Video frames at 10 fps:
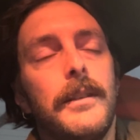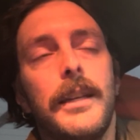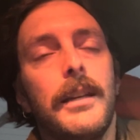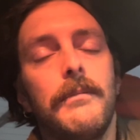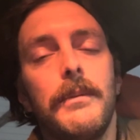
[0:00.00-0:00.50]

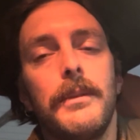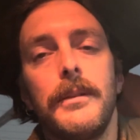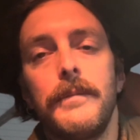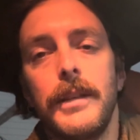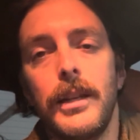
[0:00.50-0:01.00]
can't remember.
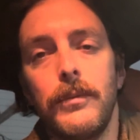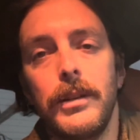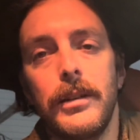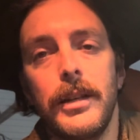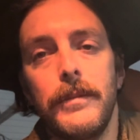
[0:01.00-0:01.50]
It had a
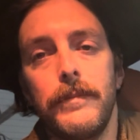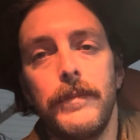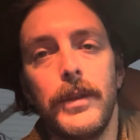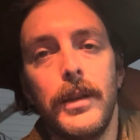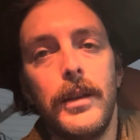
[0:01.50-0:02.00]
weird name.
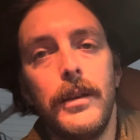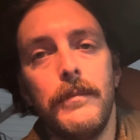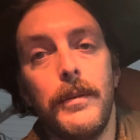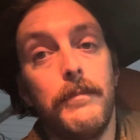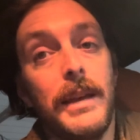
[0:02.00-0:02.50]

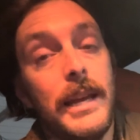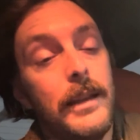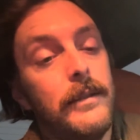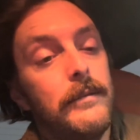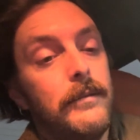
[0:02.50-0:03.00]
But
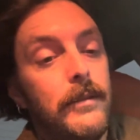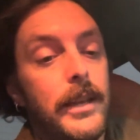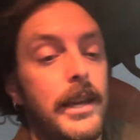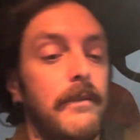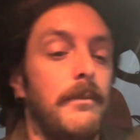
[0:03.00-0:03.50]
man,
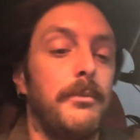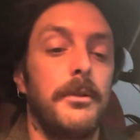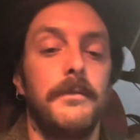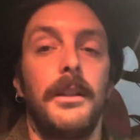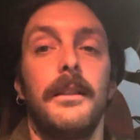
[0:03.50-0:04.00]
they have
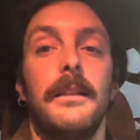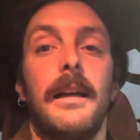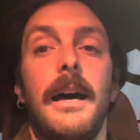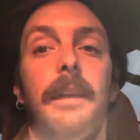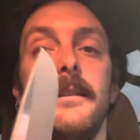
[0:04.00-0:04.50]
improved a
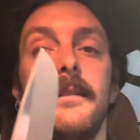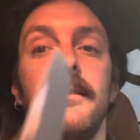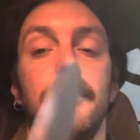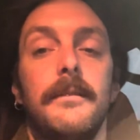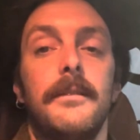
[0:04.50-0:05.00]
lot.
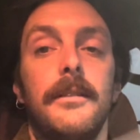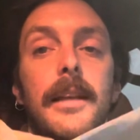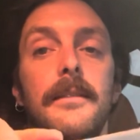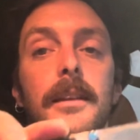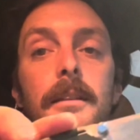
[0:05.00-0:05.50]
So
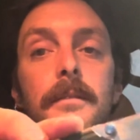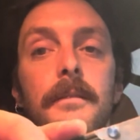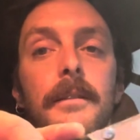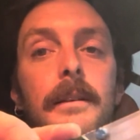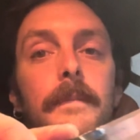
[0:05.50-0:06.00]
that's it.
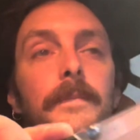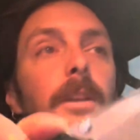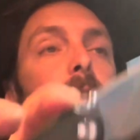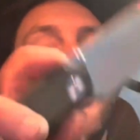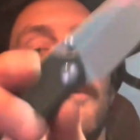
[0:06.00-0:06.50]

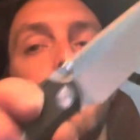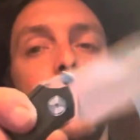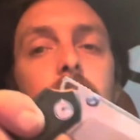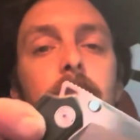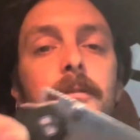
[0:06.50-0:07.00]
A new
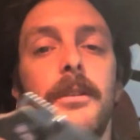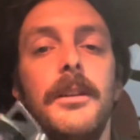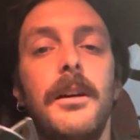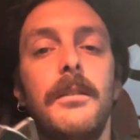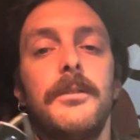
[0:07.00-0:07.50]
Remette for
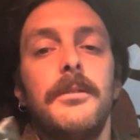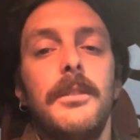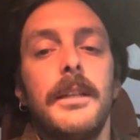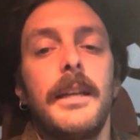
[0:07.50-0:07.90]
y'all to look